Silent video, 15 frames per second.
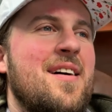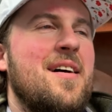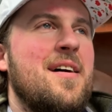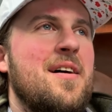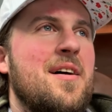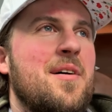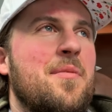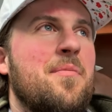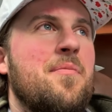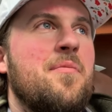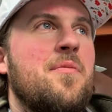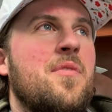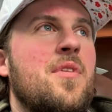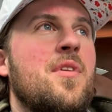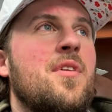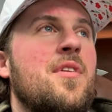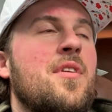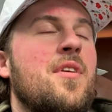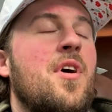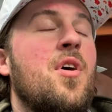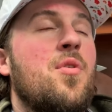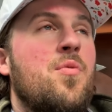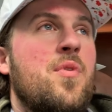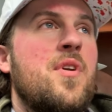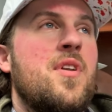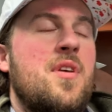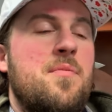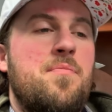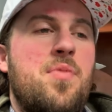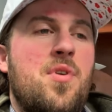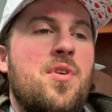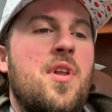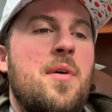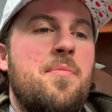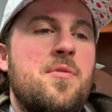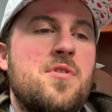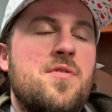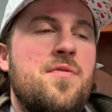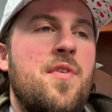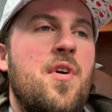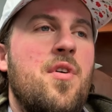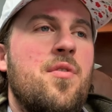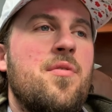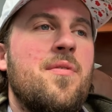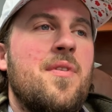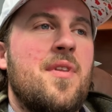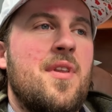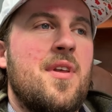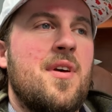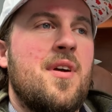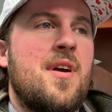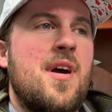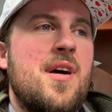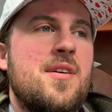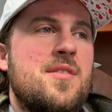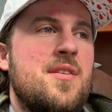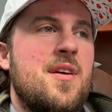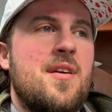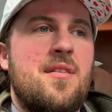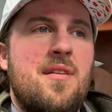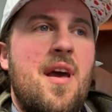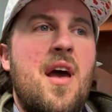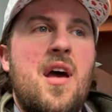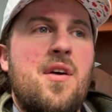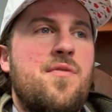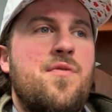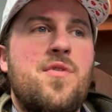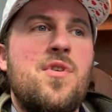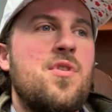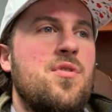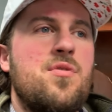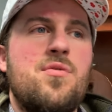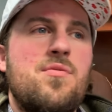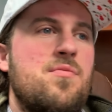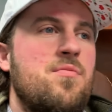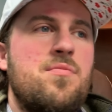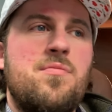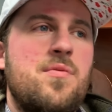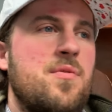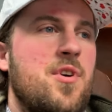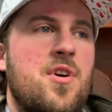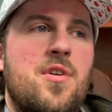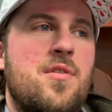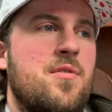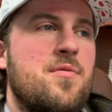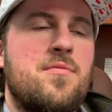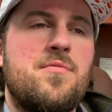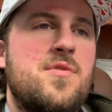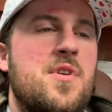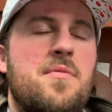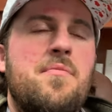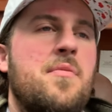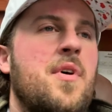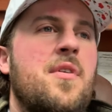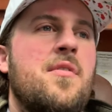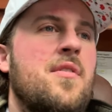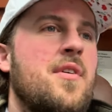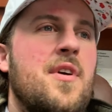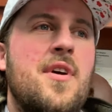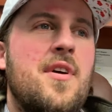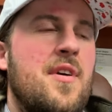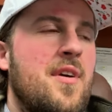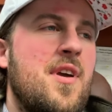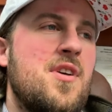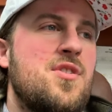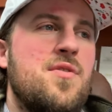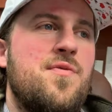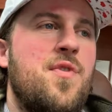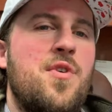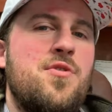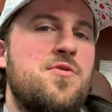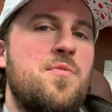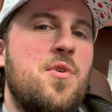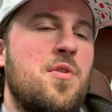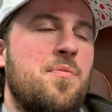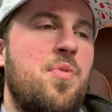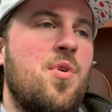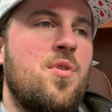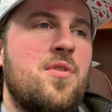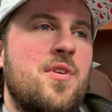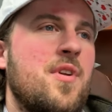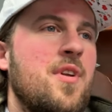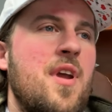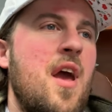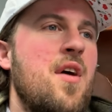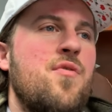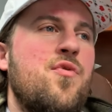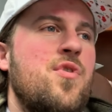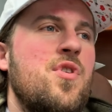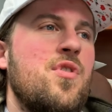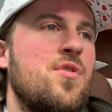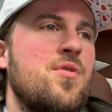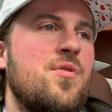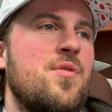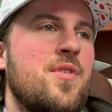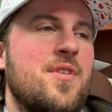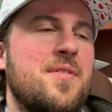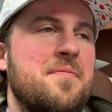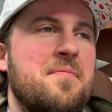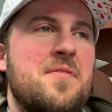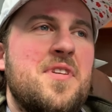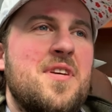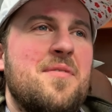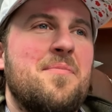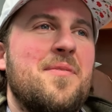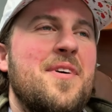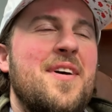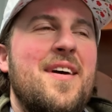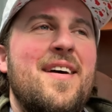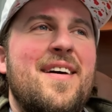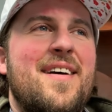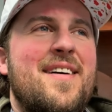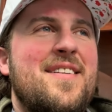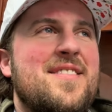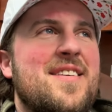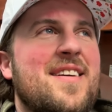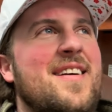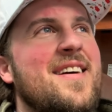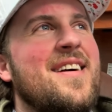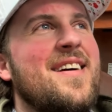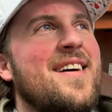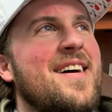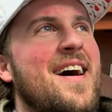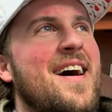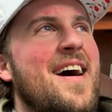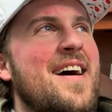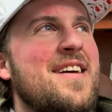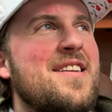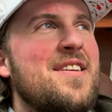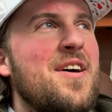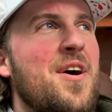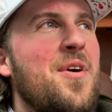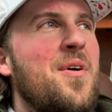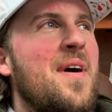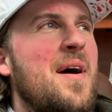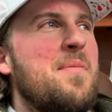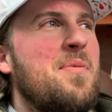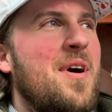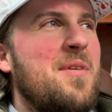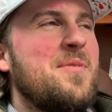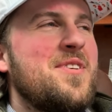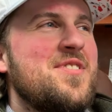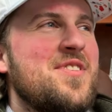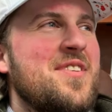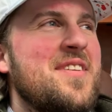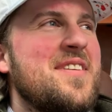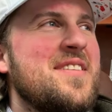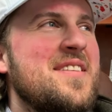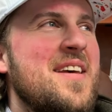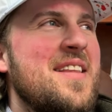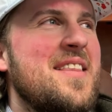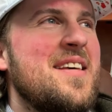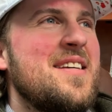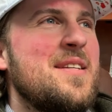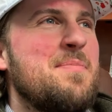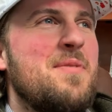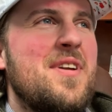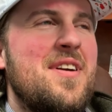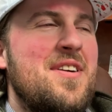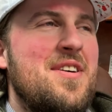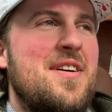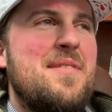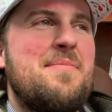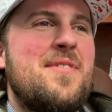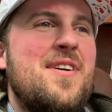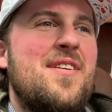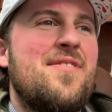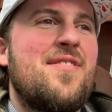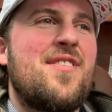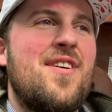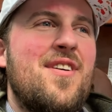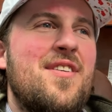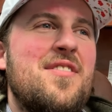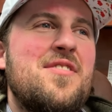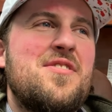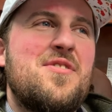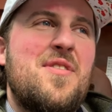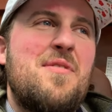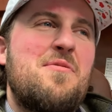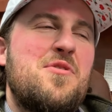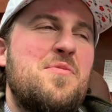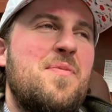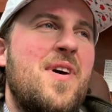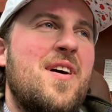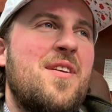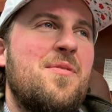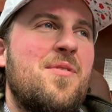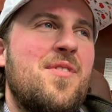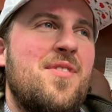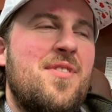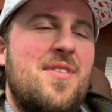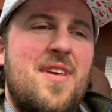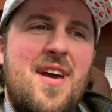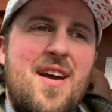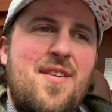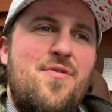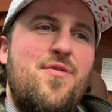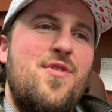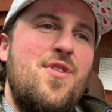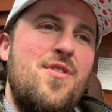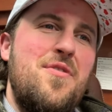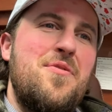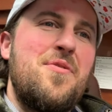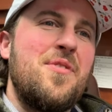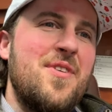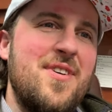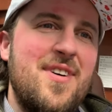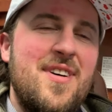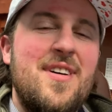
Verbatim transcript: and um, oh, when he pulled up his phone, the guy said, F you, you know, something about, guess your phone's more important, F you. And Tim, and he's like, I know I probably shouldn't have said this, but it caught me off guard, so I responded with, F you.